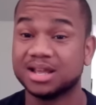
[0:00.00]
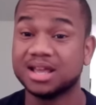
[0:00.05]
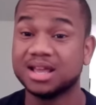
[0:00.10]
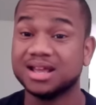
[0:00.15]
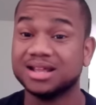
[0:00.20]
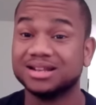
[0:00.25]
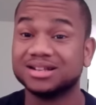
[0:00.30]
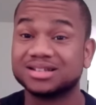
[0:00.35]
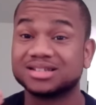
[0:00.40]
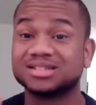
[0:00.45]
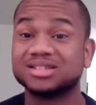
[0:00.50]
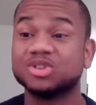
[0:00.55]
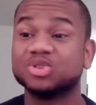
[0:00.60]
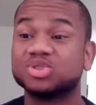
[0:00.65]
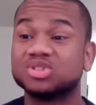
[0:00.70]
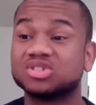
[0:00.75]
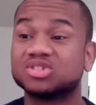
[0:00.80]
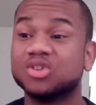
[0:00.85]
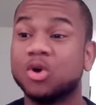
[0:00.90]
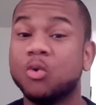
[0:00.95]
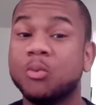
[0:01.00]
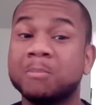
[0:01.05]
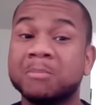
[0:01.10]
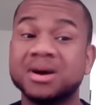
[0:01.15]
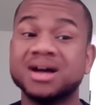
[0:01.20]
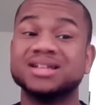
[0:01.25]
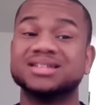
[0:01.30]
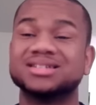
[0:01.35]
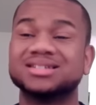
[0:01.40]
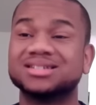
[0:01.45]
There's still so
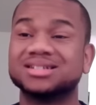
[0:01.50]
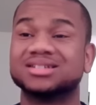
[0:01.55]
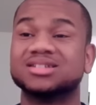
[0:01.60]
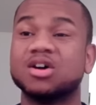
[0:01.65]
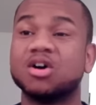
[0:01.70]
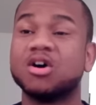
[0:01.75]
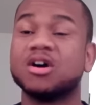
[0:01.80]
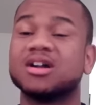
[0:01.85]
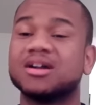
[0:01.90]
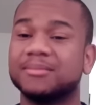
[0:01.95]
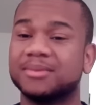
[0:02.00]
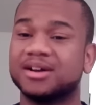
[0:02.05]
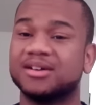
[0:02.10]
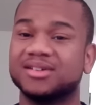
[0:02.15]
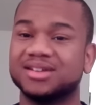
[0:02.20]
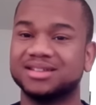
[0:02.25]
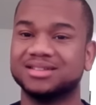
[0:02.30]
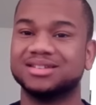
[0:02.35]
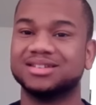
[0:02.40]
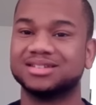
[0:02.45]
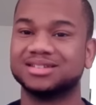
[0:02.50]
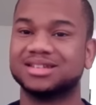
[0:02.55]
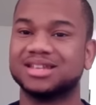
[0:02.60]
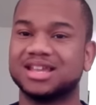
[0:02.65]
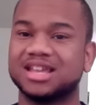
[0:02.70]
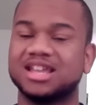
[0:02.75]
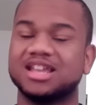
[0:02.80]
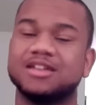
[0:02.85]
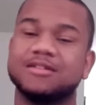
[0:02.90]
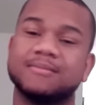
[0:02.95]
much to talk about in this
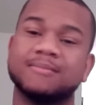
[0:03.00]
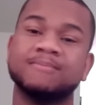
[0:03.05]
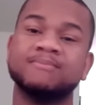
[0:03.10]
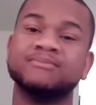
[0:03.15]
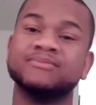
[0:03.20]
game.